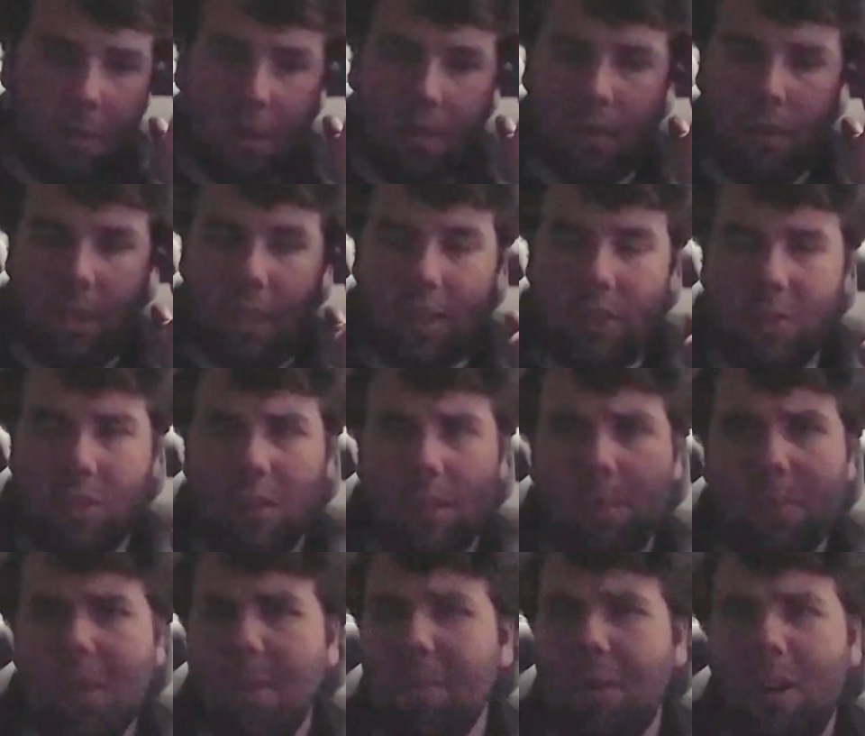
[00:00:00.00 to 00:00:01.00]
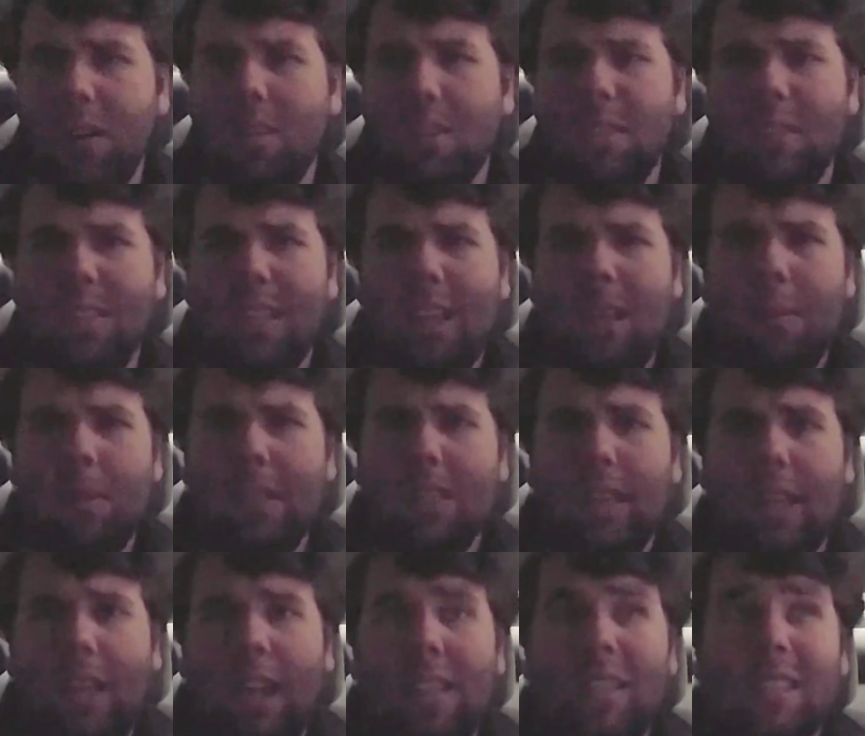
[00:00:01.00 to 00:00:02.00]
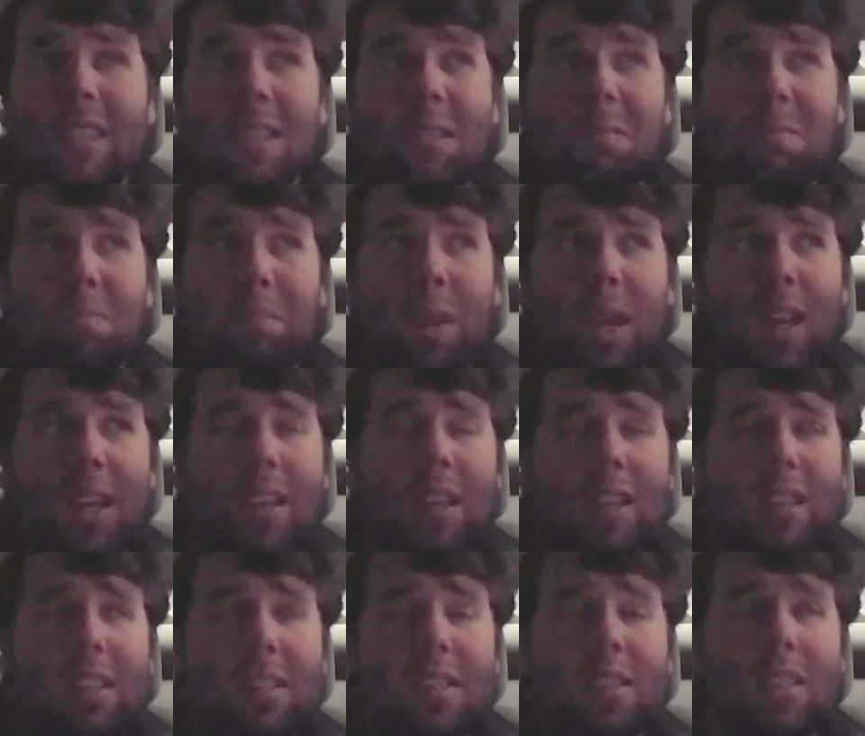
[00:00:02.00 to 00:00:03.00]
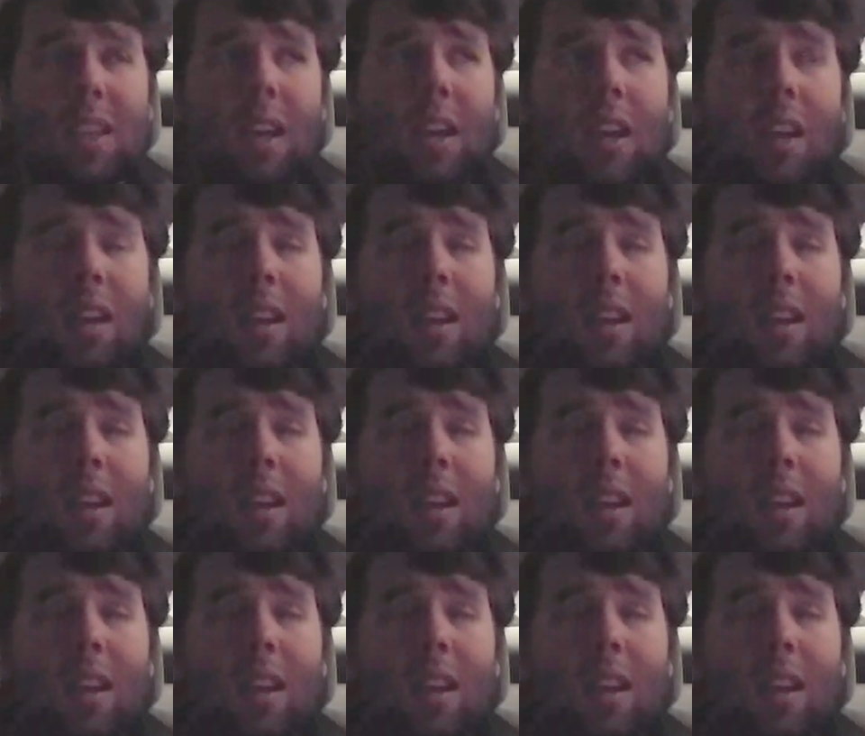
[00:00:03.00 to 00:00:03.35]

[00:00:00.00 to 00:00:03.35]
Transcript: want to actually be a part of this team. It's like I didn't buy it cuz